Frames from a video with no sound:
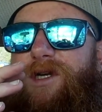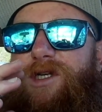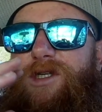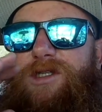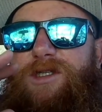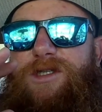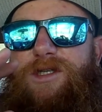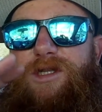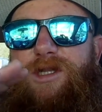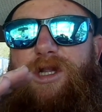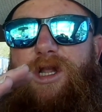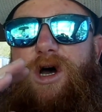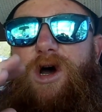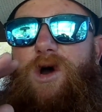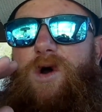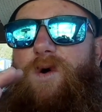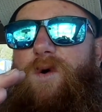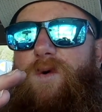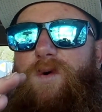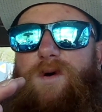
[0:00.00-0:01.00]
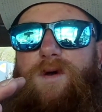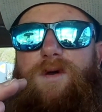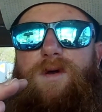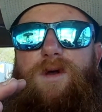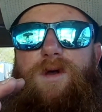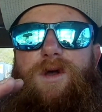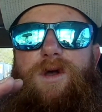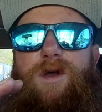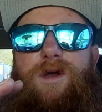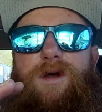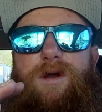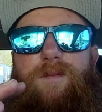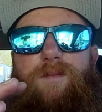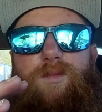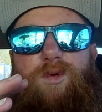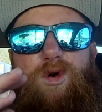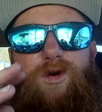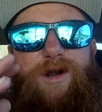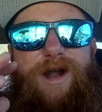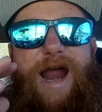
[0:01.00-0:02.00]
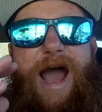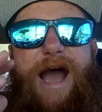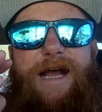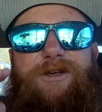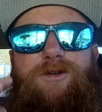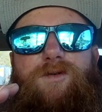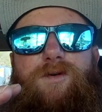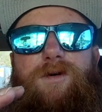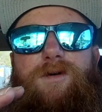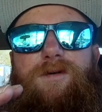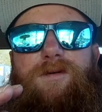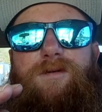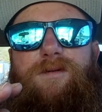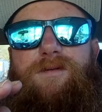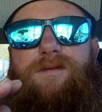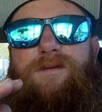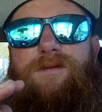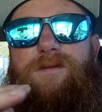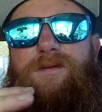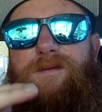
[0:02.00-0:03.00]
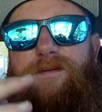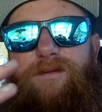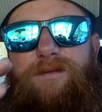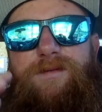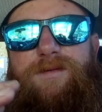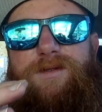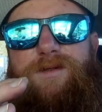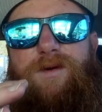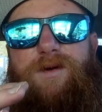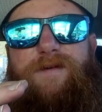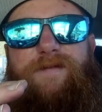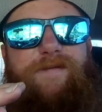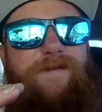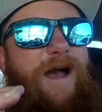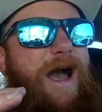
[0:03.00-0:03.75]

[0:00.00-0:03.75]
slow, more natural sort of